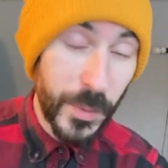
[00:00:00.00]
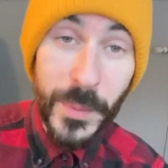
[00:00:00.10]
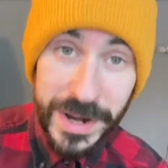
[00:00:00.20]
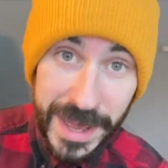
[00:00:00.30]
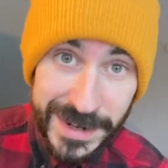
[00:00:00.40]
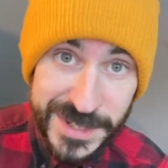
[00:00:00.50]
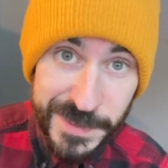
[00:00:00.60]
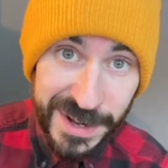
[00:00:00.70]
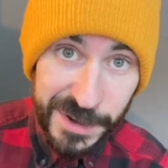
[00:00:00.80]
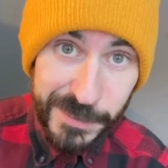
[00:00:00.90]
We went ahead and
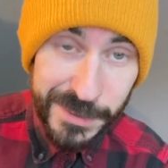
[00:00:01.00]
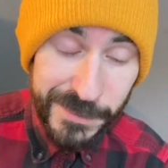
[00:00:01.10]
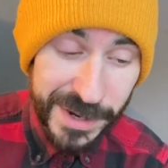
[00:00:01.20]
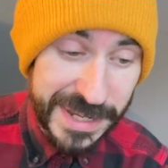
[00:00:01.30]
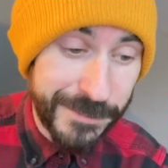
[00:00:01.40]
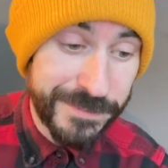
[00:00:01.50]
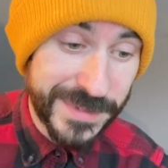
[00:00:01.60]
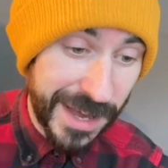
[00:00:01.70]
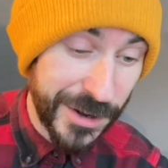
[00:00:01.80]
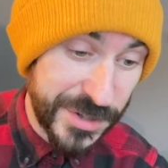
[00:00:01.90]
spent a little bit of money.
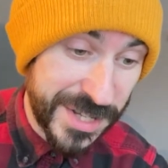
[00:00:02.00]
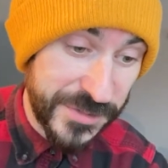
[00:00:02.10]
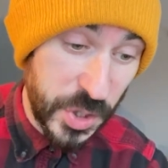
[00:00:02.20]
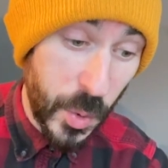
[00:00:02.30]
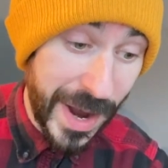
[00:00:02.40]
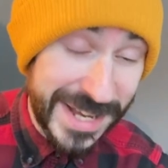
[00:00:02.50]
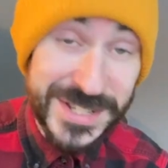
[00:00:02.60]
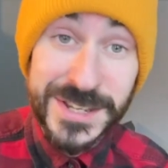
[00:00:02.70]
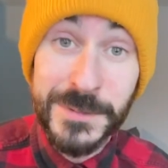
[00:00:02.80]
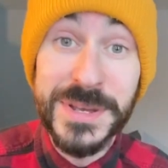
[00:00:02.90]
Got ourselves a
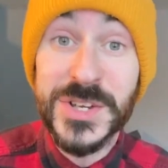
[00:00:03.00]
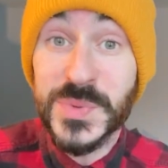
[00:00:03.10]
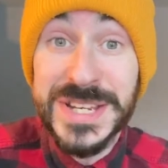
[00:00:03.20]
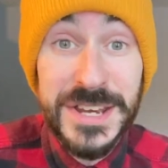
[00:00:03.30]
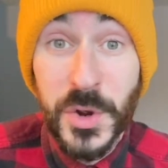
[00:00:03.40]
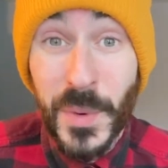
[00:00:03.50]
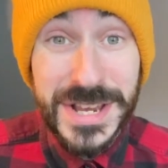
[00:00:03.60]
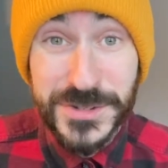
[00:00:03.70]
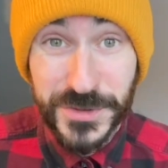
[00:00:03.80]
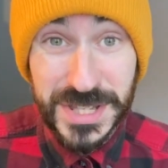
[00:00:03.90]
quest, because we need a
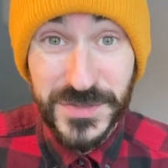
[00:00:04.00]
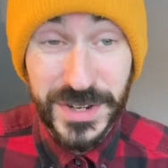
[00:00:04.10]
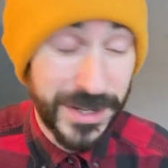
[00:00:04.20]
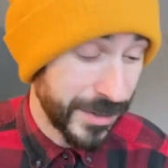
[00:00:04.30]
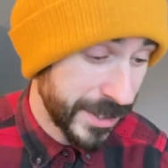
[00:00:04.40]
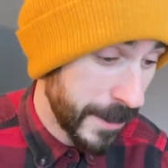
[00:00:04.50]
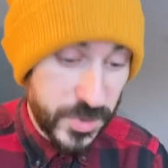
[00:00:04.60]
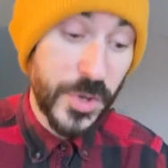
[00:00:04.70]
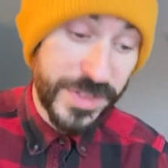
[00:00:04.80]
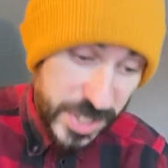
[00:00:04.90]
quest for these videos.
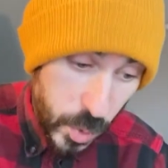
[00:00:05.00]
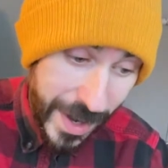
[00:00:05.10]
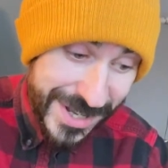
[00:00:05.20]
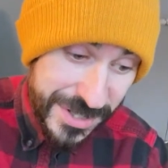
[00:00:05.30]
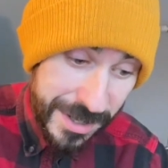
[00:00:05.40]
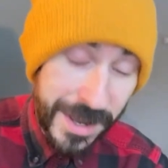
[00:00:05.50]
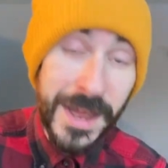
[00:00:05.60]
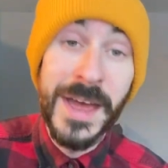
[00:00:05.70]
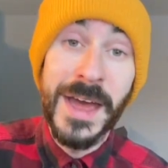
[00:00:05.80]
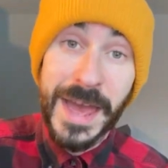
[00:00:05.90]
So this quest
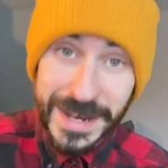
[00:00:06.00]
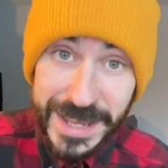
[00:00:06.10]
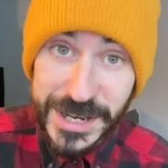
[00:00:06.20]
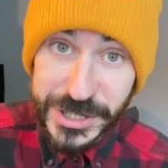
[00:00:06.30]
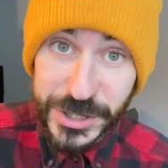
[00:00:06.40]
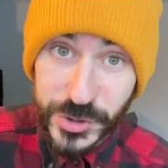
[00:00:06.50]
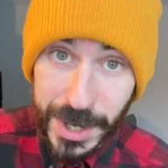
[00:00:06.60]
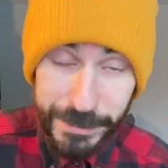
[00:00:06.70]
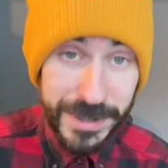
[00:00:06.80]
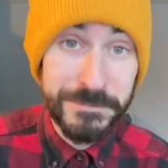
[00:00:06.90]
and catching a
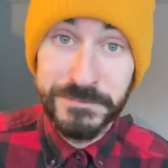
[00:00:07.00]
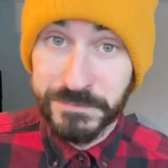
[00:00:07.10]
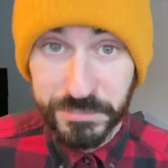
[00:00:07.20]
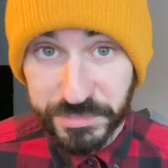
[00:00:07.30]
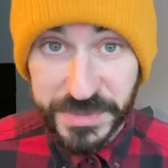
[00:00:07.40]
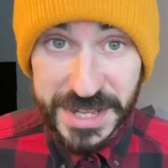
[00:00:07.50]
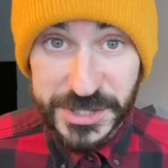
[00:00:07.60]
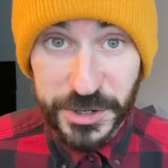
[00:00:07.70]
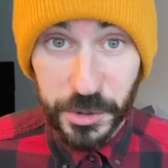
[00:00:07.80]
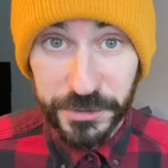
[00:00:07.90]
Drampa,
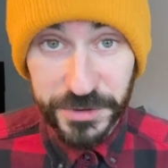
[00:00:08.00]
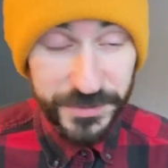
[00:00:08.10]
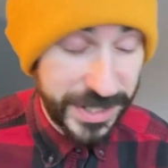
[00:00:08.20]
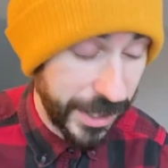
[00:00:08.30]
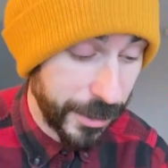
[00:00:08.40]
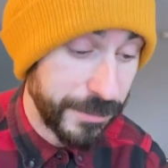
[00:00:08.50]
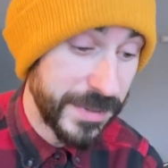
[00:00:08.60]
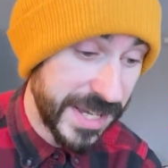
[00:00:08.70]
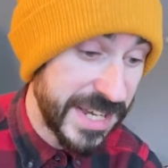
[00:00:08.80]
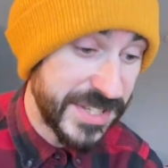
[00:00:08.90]
that's our goal for the video.
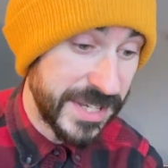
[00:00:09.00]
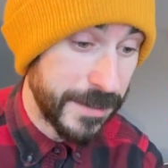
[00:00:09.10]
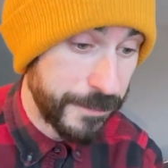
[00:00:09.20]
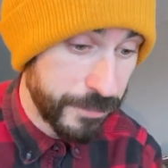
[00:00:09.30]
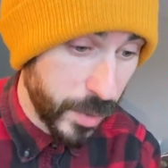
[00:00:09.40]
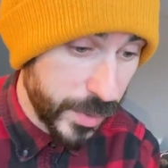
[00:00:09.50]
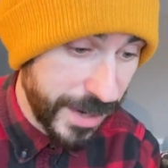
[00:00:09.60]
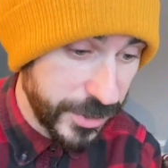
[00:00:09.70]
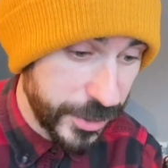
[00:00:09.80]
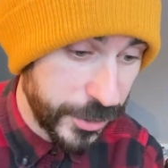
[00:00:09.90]
Easy. What do we
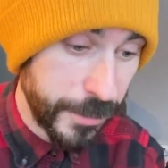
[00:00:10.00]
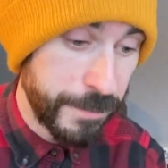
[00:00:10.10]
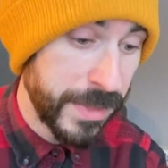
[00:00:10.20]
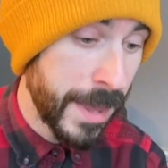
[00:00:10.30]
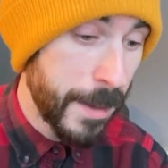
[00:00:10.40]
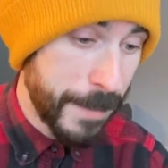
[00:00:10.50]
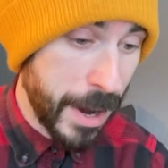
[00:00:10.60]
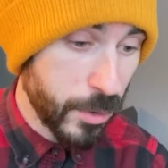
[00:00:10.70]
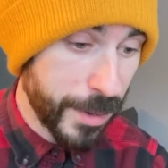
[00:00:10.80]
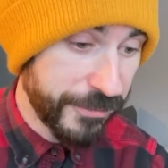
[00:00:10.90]
have to do?
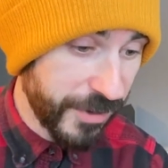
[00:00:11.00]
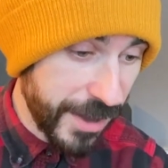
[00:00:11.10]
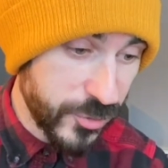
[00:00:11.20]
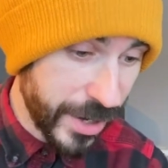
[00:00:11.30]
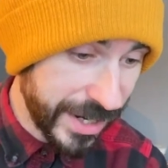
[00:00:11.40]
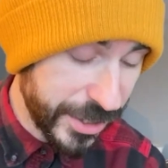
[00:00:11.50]
Power up five dragon